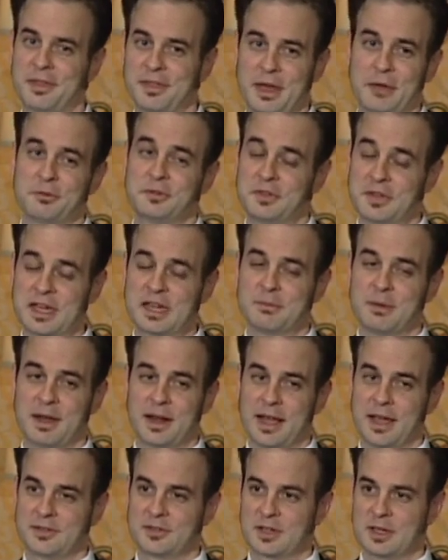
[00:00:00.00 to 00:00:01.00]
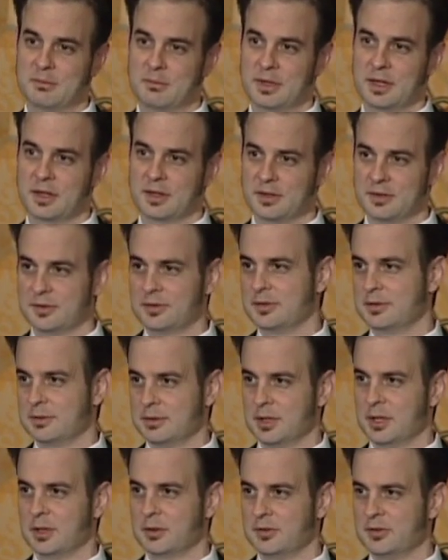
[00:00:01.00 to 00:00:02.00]
I was thinking about asking him because
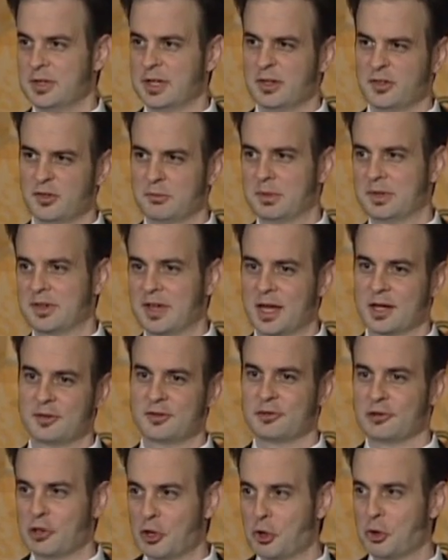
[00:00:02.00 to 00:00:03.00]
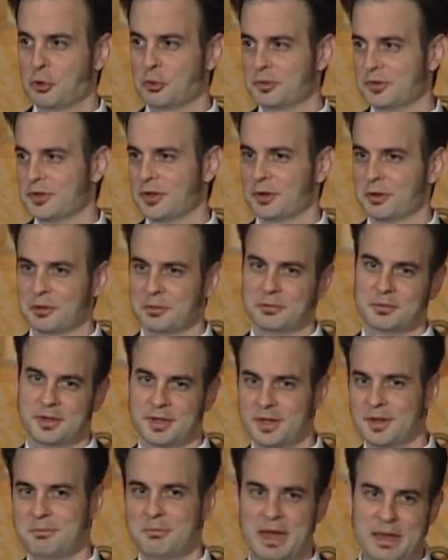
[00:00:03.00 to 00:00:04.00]
sales has been kind of slow, so
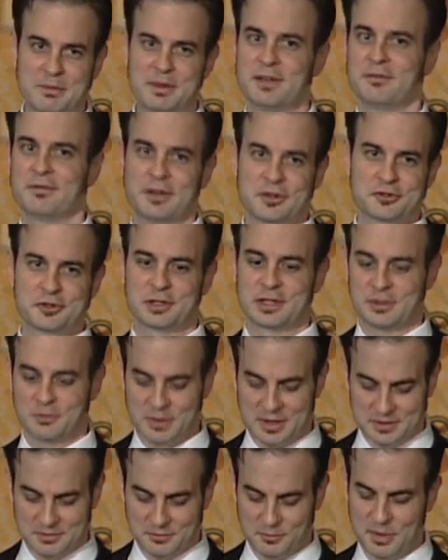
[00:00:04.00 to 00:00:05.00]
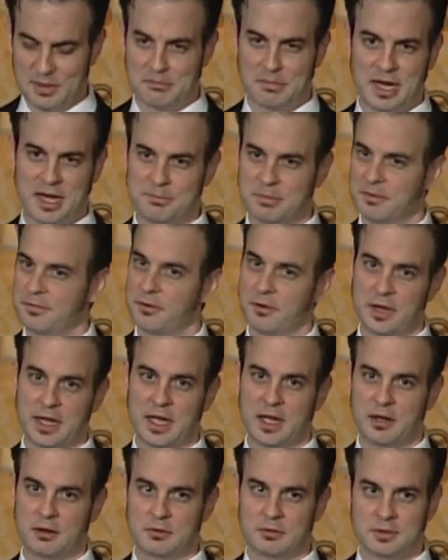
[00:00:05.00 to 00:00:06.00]
maybe eventually we might. But for
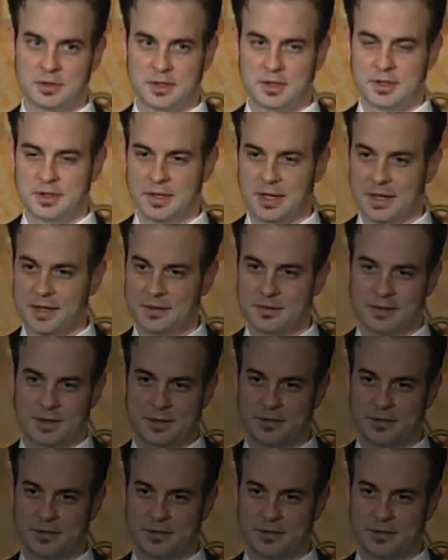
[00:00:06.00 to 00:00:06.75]
now, I